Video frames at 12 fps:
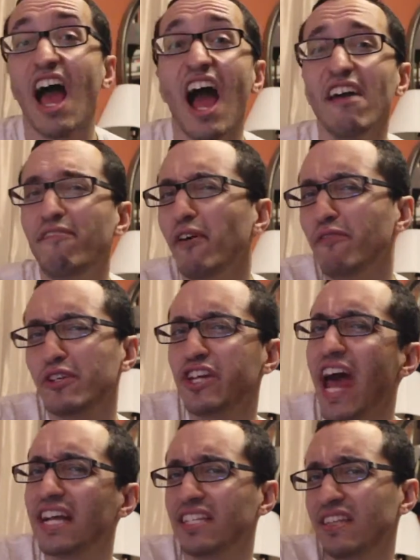I felt for
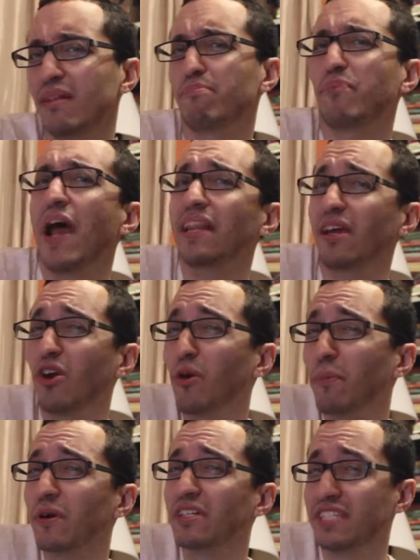Jackson that Bradley
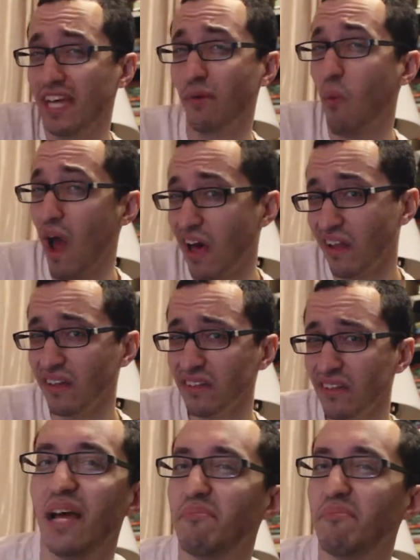Cooper did well,